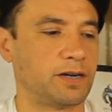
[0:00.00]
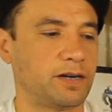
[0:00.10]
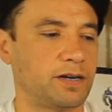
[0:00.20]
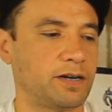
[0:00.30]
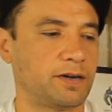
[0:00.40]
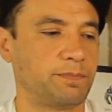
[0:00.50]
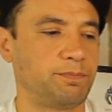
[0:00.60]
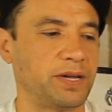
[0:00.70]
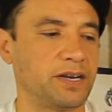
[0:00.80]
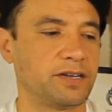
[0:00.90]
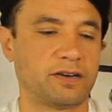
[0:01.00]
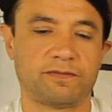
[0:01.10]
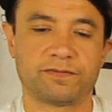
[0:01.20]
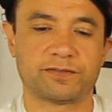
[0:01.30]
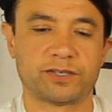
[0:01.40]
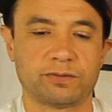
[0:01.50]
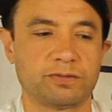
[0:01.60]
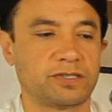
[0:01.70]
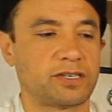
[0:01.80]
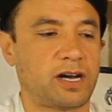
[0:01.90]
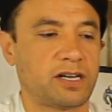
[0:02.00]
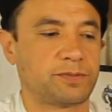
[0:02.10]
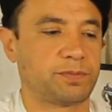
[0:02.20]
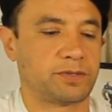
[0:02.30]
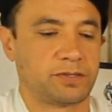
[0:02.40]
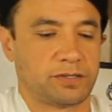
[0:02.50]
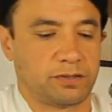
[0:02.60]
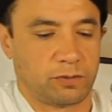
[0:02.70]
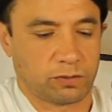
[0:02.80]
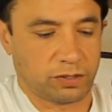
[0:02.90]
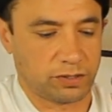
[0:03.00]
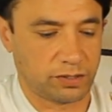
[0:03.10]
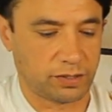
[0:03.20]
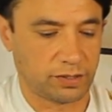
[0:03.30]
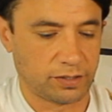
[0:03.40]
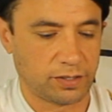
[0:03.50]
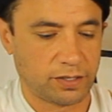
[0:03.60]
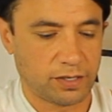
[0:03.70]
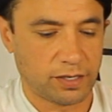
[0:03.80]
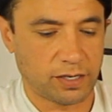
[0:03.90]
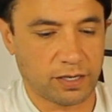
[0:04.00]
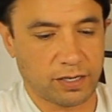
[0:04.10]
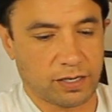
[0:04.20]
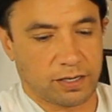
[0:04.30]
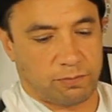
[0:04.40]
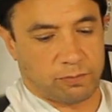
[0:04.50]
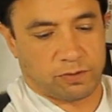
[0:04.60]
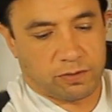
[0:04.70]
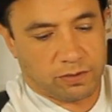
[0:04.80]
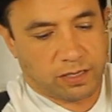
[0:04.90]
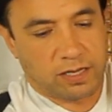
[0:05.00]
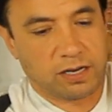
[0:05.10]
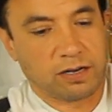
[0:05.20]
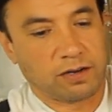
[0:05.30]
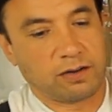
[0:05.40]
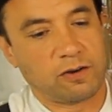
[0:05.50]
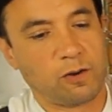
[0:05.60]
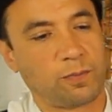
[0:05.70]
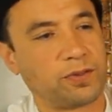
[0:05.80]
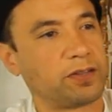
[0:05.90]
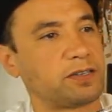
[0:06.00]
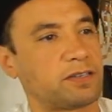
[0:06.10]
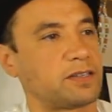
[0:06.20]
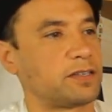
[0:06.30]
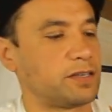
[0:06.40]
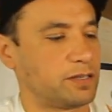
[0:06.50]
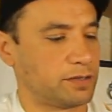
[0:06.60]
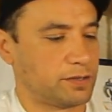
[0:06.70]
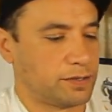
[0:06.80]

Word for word: uh, Benioff Children's Hospital in Oakland. Uh, we'll go ahead and open this thing.